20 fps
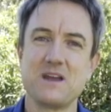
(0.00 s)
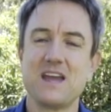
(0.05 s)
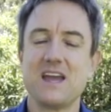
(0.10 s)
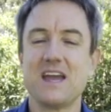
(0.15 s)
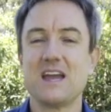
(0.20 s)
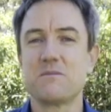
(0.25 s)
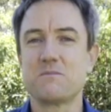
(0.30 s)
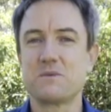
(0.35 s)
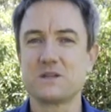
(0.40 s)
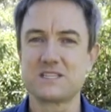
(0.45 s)

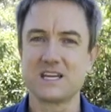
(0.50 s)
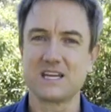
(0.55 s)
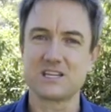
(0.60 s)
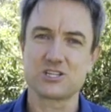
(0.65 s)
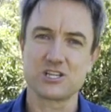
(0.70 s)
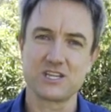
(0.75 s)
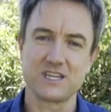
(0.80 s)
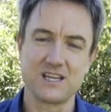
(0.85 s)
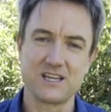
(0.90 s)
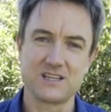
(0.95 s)
and
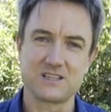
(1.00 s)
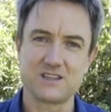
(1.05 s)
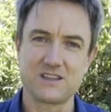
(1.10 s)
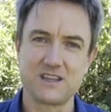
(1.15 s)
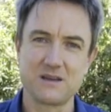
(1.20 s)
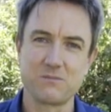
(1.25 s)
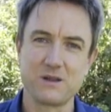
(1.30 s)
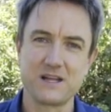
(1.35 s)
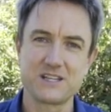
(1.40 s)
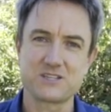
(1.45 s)
potentially into
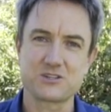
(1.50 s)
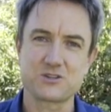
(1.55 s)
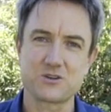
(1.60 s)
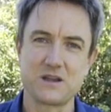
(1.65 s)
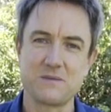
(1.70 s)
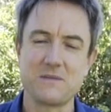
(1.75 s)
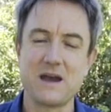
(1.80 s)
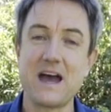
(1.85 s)
their bloodstream,